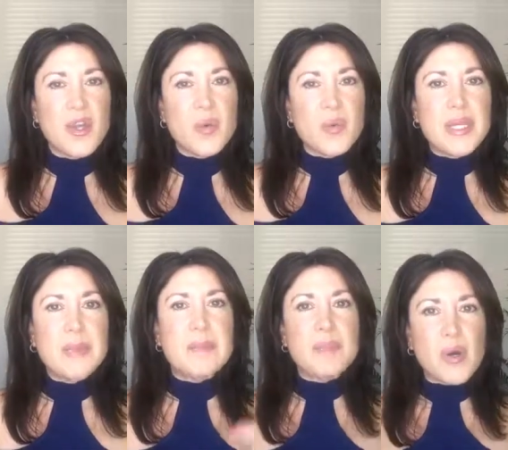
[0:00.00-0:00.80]
we
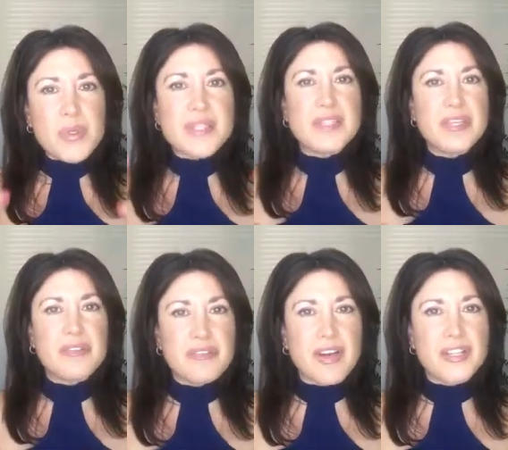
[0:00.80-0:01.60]
mostly
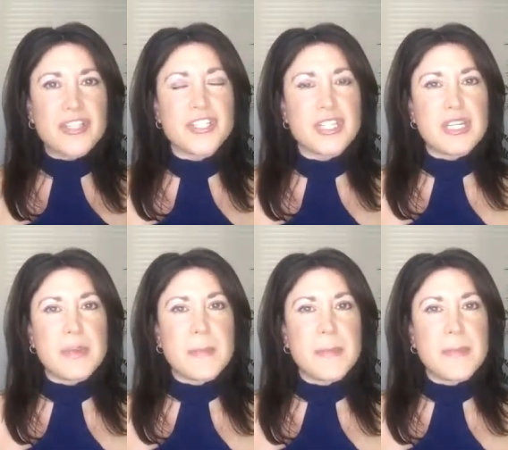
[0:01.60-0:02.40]
function